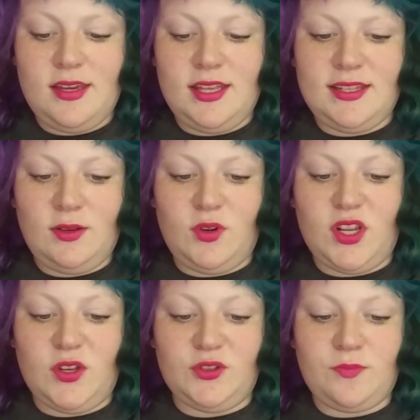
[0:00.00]
it's like one
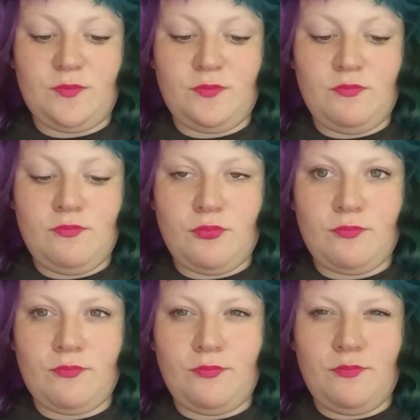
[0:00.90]
of those
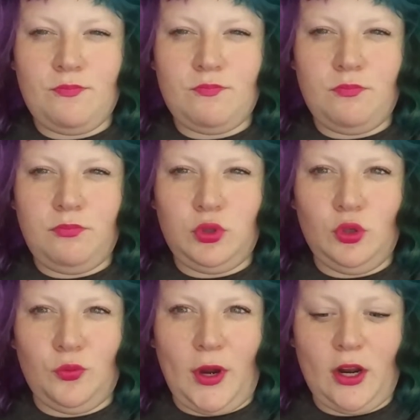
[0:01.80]

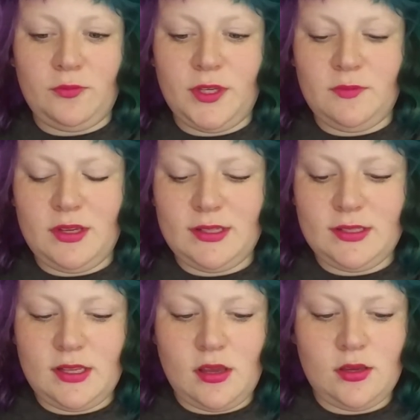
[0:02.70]
blue-brown
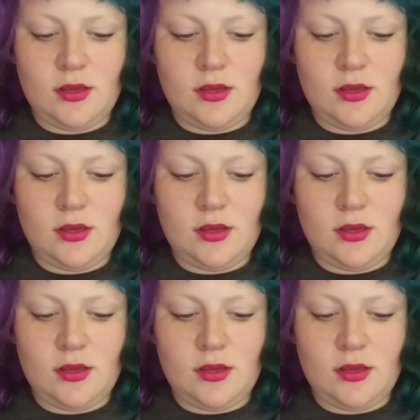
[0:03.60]
pigments,